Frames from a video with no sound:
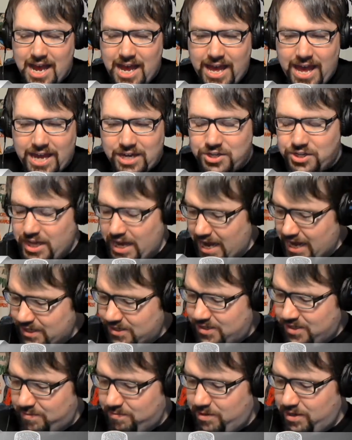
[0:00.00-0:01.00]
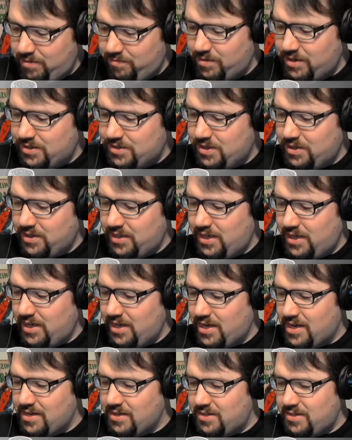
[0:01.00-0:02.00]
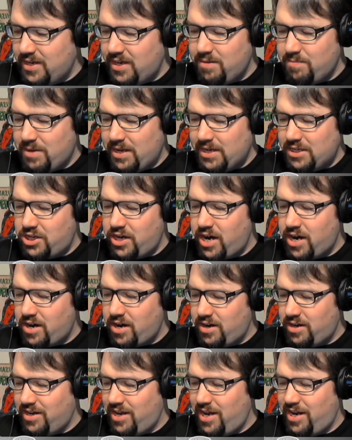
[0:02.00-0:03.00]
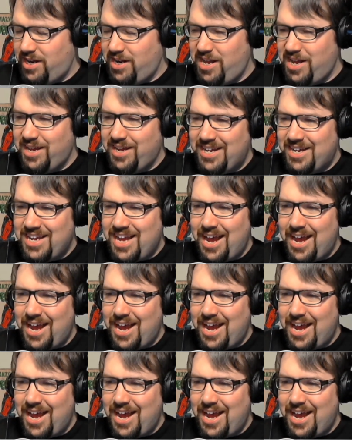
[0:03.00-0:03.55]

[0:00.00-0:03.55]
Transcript: I actually had somebody recently uh, sit in my chair and, and